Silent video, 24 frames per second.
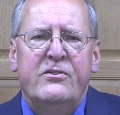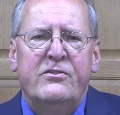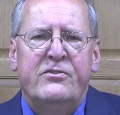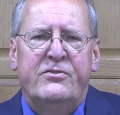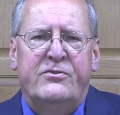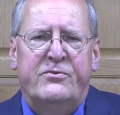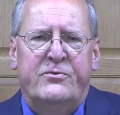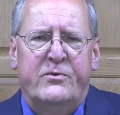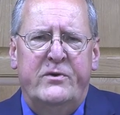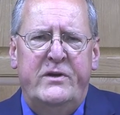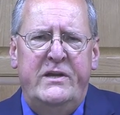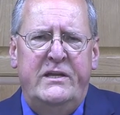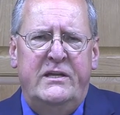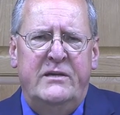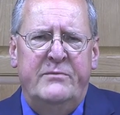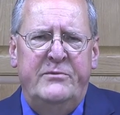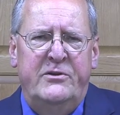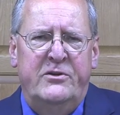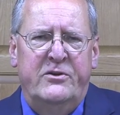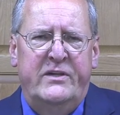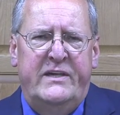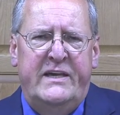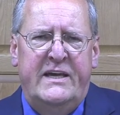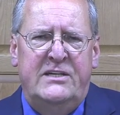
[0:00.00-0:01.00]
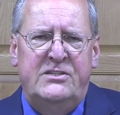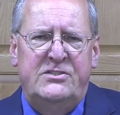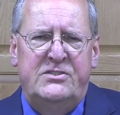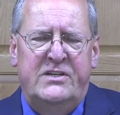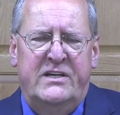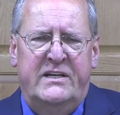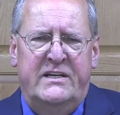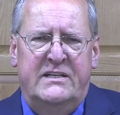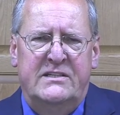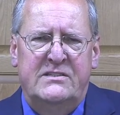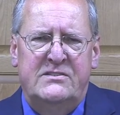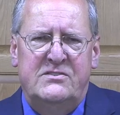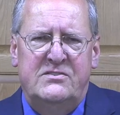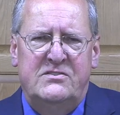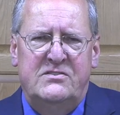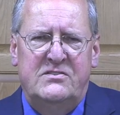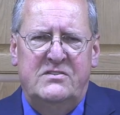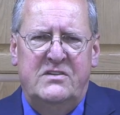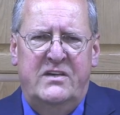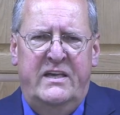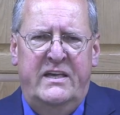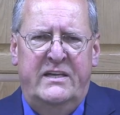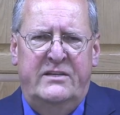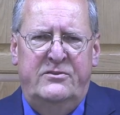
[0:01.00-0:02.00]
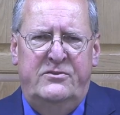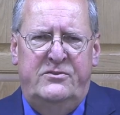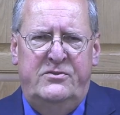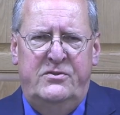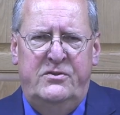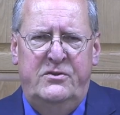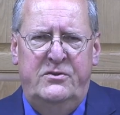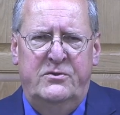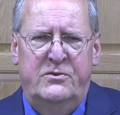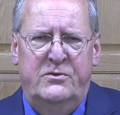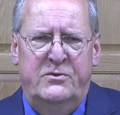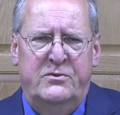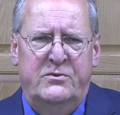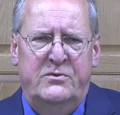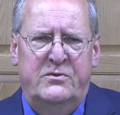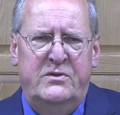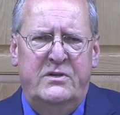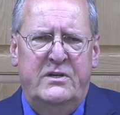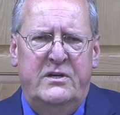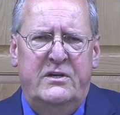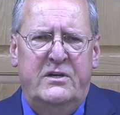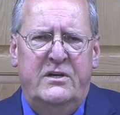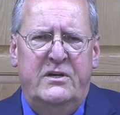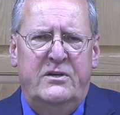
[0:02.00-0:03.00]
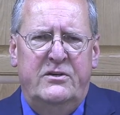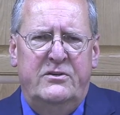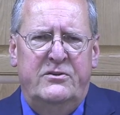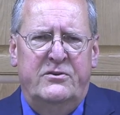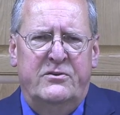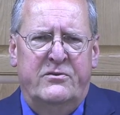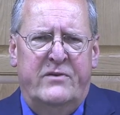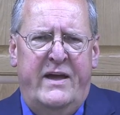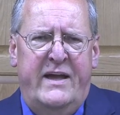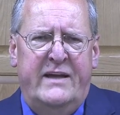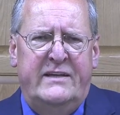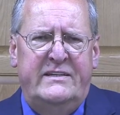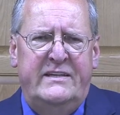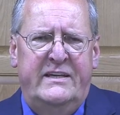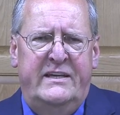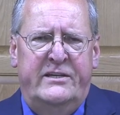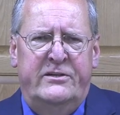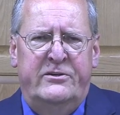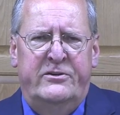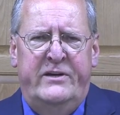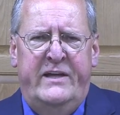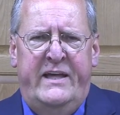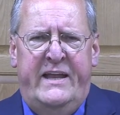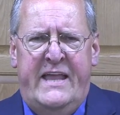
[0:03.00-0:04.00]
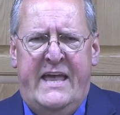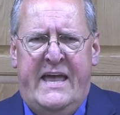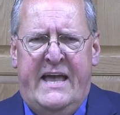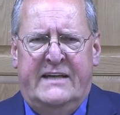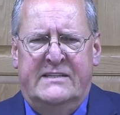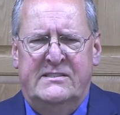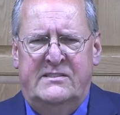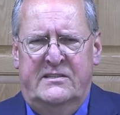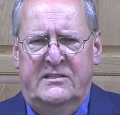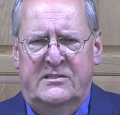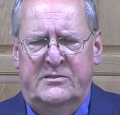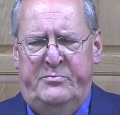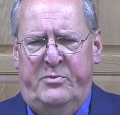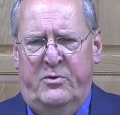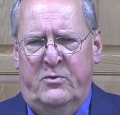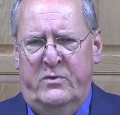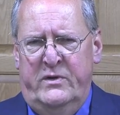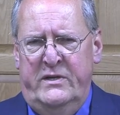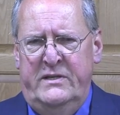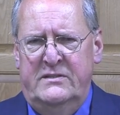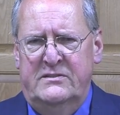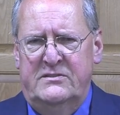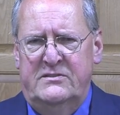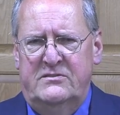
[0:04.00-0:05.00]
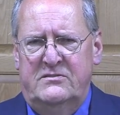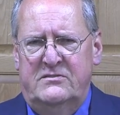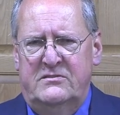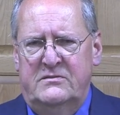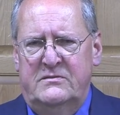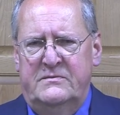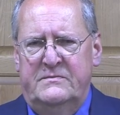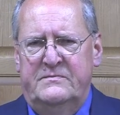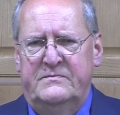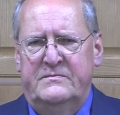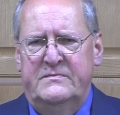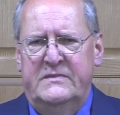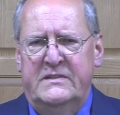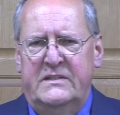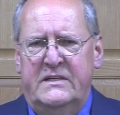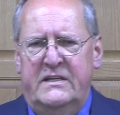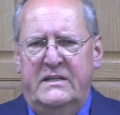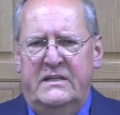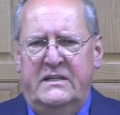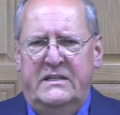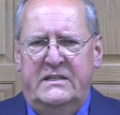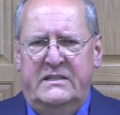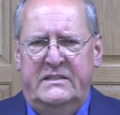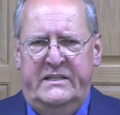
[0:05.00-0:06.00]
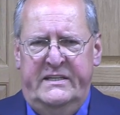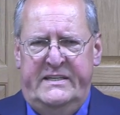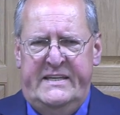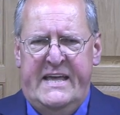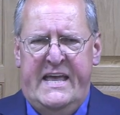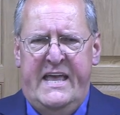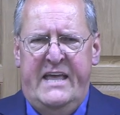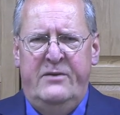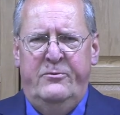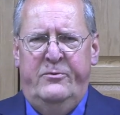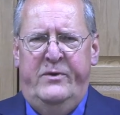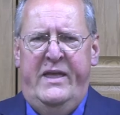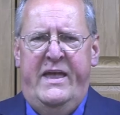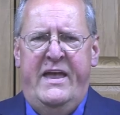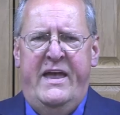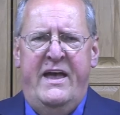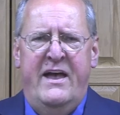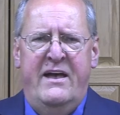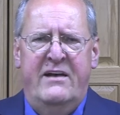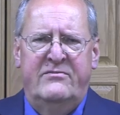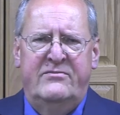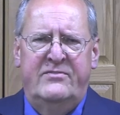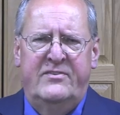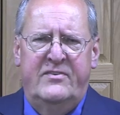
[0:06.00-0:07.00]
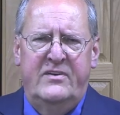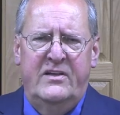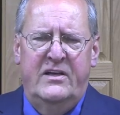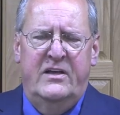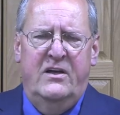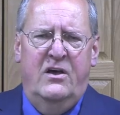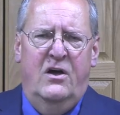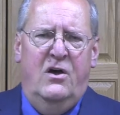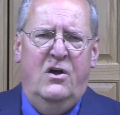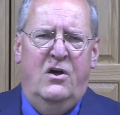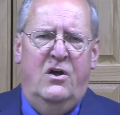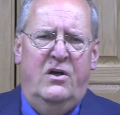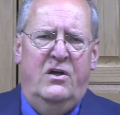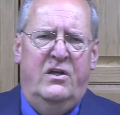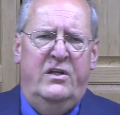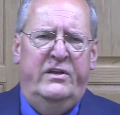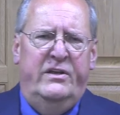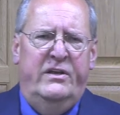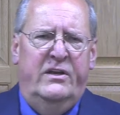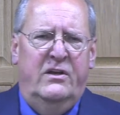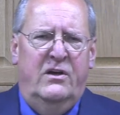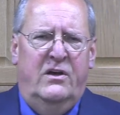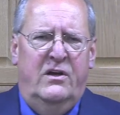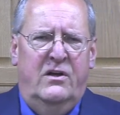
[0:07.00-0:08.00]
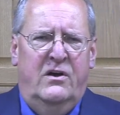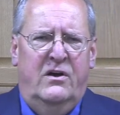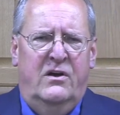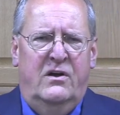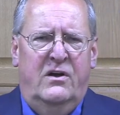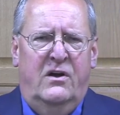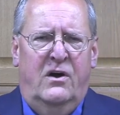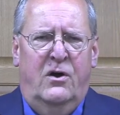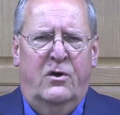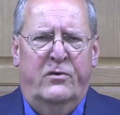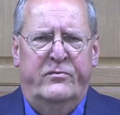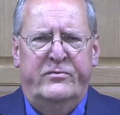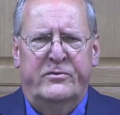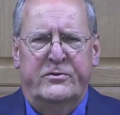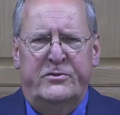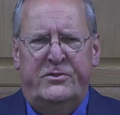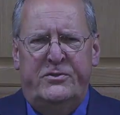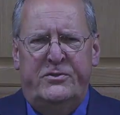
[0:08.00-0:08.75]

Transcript: 3 communication huts, and 2 direct internet access points. Today we have over